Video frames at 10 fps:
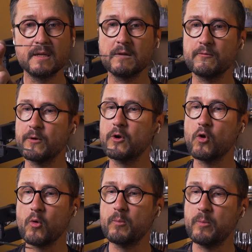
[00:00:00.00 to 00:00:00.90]
little
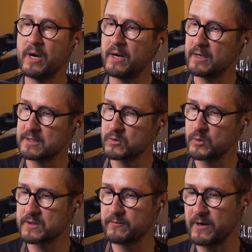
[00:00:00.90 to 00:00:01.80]
velour
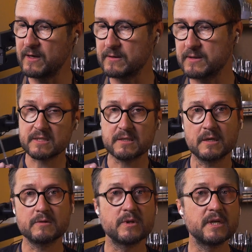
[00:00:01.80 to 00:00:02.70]
Swiss files. I
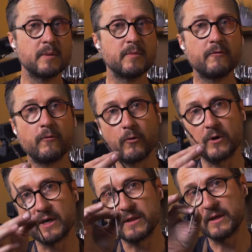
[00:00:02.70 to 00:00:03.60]
start with the number
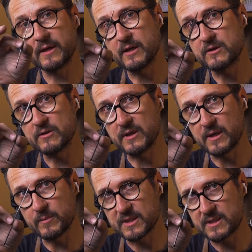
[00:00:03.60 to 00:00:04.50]
4 and then I go to the
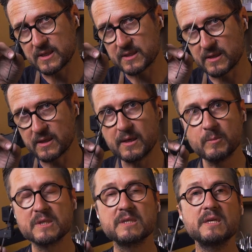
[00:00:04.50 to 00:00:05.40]
number 6, and the
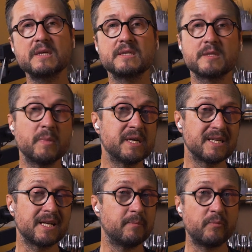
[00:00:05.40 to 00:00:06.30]
number 6 is
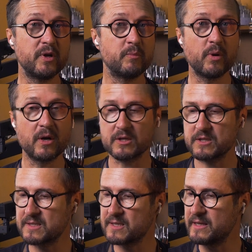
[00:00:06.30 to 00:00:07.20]
basically
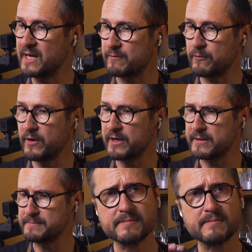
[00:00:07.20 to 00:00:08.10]
pre-polished. It's that
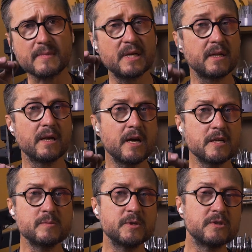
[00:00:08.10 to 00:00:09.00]
fine. It
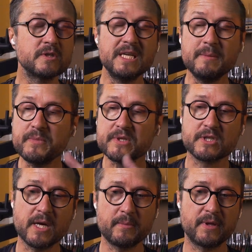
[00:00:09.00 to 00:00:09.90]
allows me to keep the
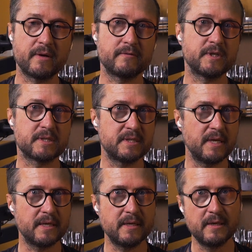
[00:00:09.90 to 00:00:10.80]
shape that I've just
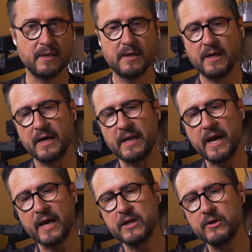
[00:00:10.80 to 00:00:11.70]
done and
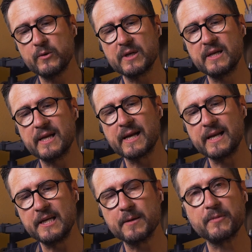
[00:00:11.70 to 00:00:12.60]
accurately
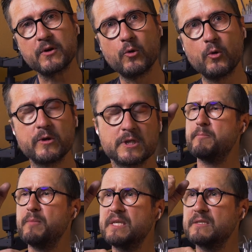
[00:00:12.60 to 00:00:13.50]
clean up the
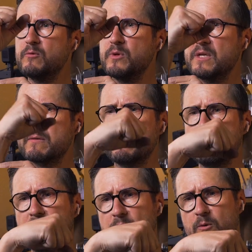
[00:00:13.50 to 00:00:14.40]
corners. Metal, when it
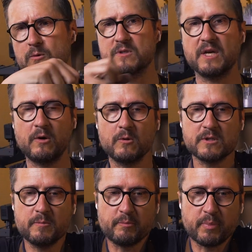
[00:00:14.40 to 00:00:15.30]
folds,
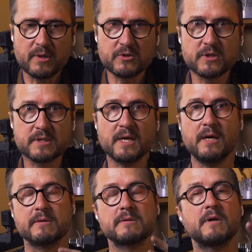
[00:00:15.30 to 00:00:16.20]
also bulges
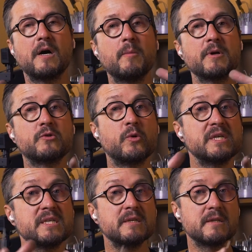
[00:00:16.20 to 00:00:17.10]
out. I'm
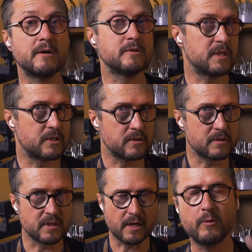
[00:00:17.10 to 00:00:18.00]
addressing those
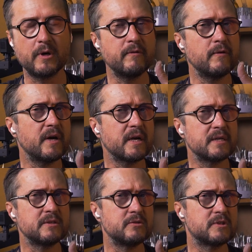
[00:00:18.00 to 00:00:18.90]
issues now. Wherever I
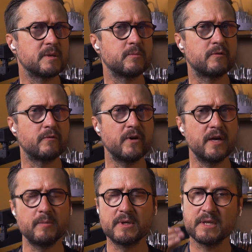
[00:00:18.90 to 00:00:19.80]
can do some
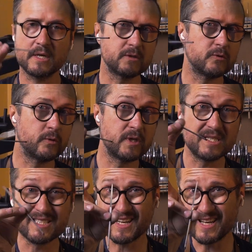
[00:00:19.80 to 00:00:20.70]
refinement, I do with
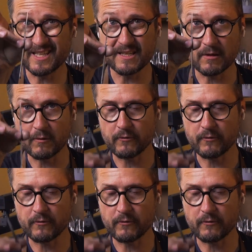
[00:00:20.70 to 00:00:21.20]
these tiny little